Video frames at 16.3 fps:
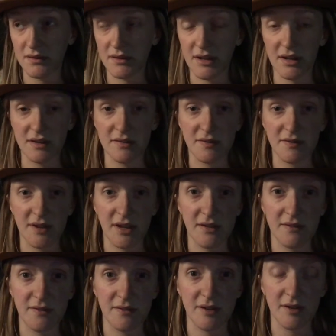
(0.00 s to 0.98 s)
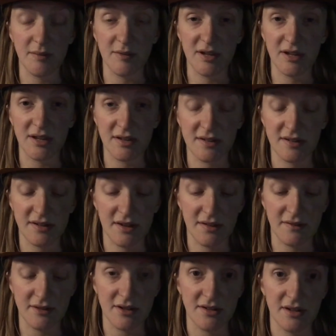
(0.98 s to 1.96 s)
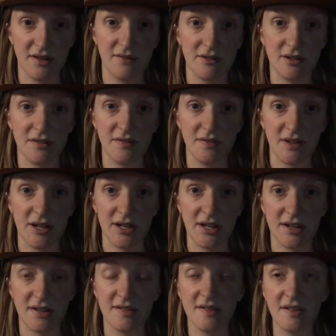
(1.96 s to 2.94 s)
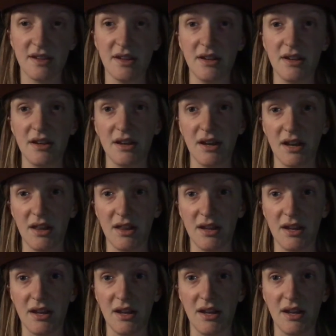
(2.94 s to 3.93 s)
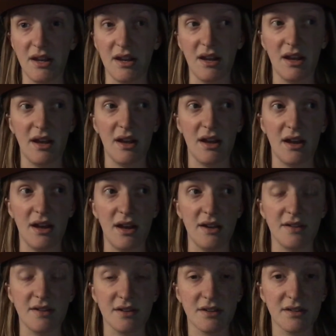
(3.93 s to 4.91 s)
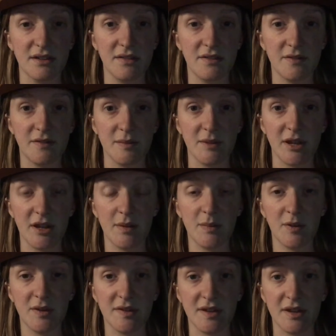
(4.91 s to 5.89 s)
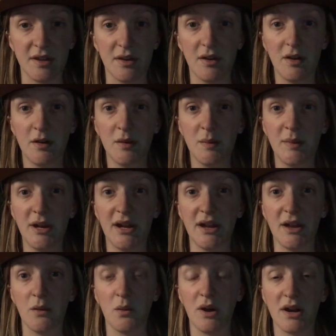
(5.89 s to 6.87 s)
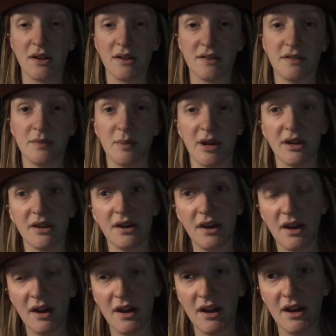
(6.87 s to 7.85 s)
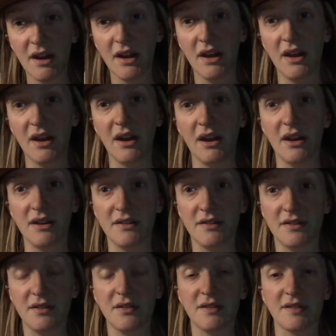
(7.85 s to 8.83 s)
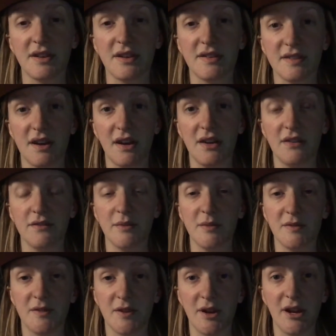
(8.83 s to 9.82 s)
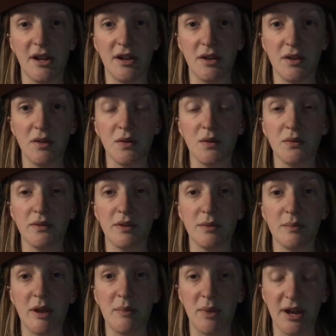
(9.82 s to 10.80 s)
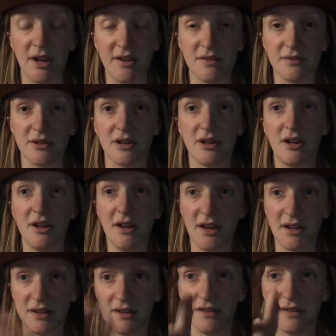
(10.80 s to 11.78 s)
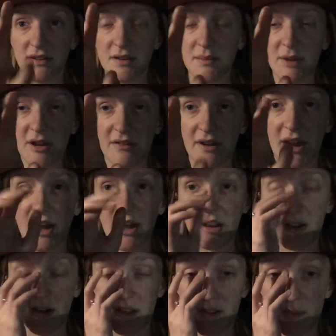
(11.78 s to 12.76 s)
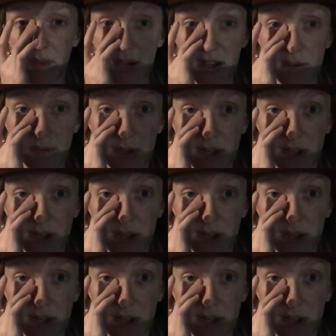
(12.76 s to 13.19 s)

get the flight from Lincoln to Denver, Denver to Phoenix. And then I took a lift from the airport to get home, and I walked to my car, and as soon as I saw it from afar, I knew that my bikes were gone. I could see my rack on the back of